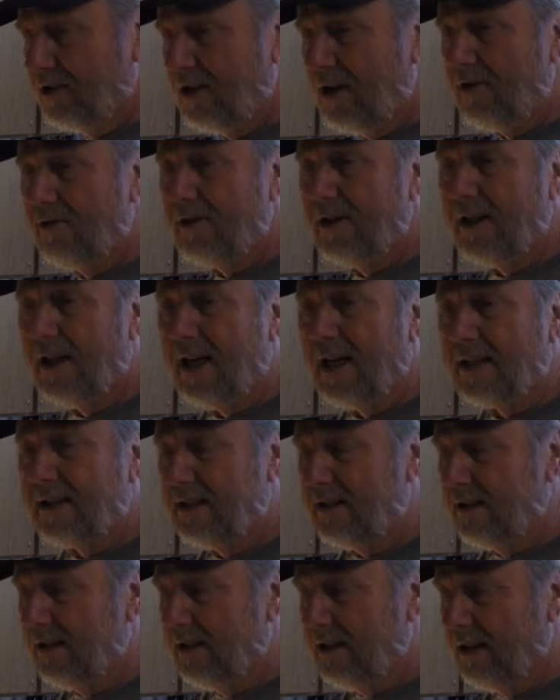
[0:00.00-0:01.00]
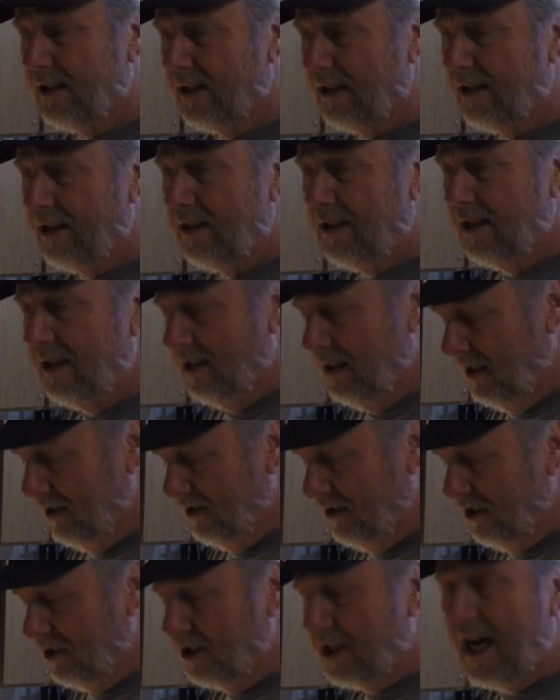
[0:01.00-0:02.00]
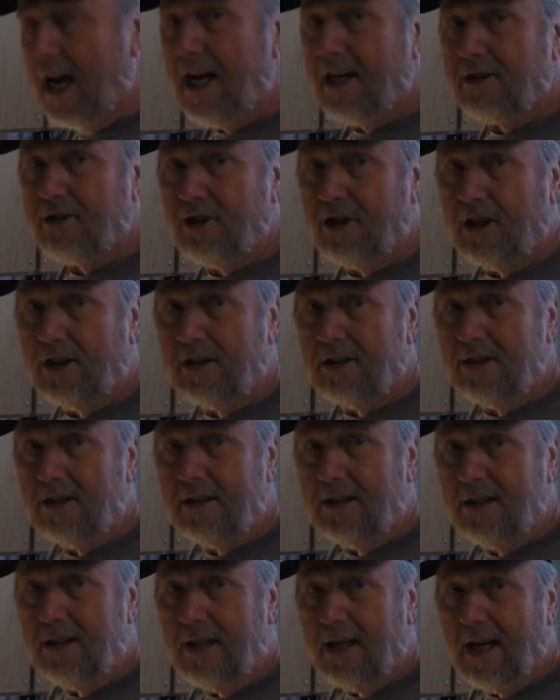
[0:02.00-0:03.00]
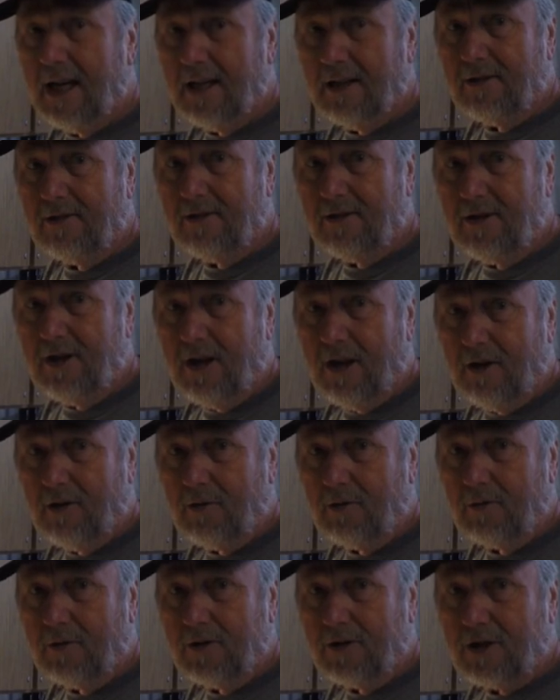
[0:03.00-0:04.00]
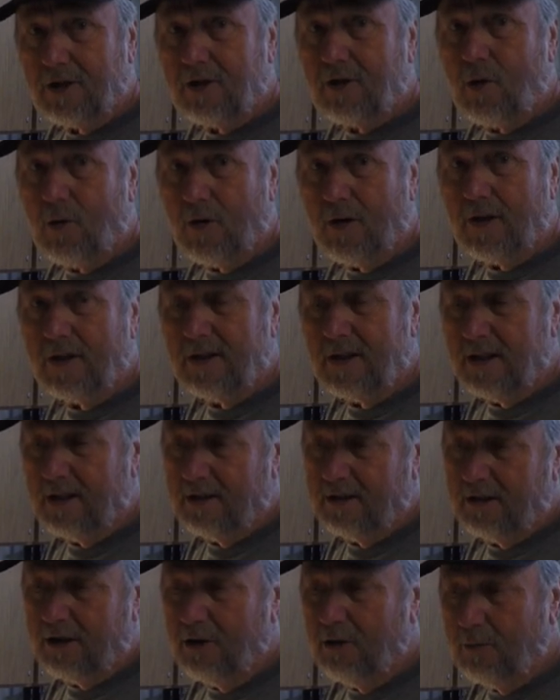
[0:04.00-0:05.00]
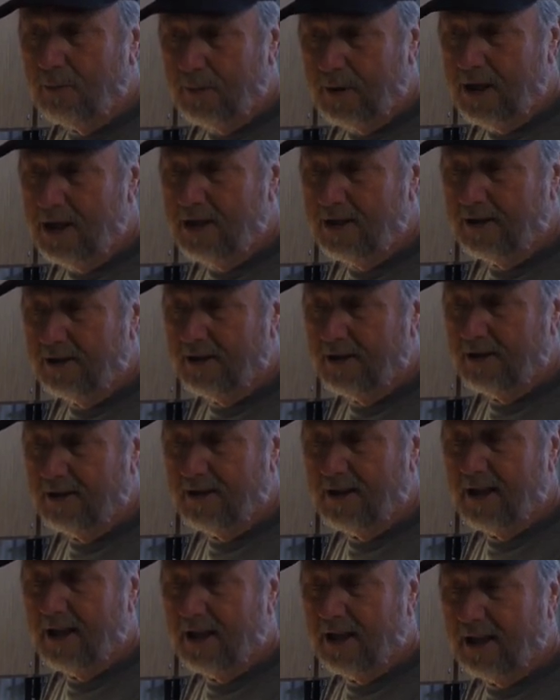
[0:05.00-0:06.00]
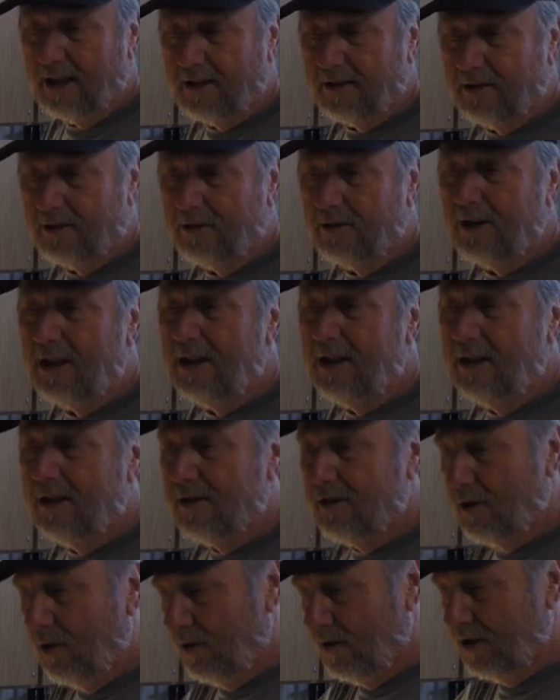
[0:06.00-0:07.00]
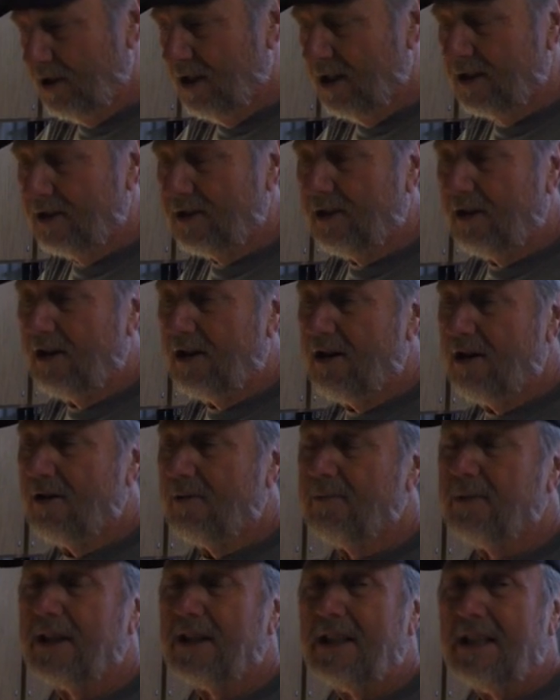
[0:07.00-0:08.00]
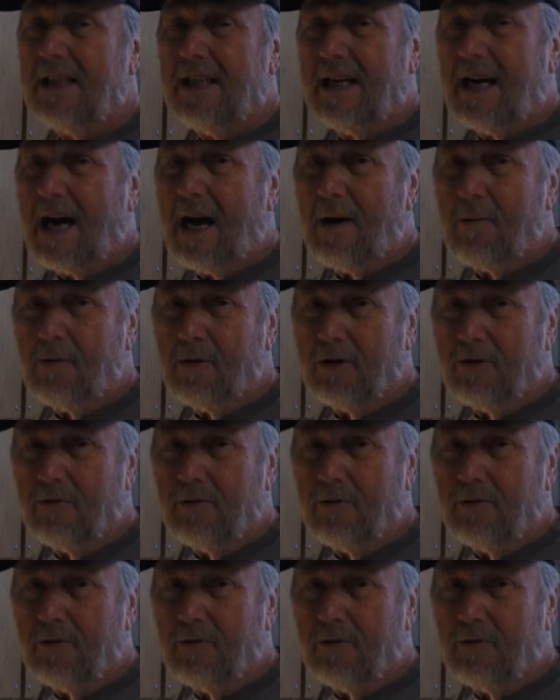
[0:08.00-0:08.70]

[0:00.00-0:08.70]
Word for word: so that I could uh, detach it and you know store it in two pieces the handle so it's not so long but I wouldn't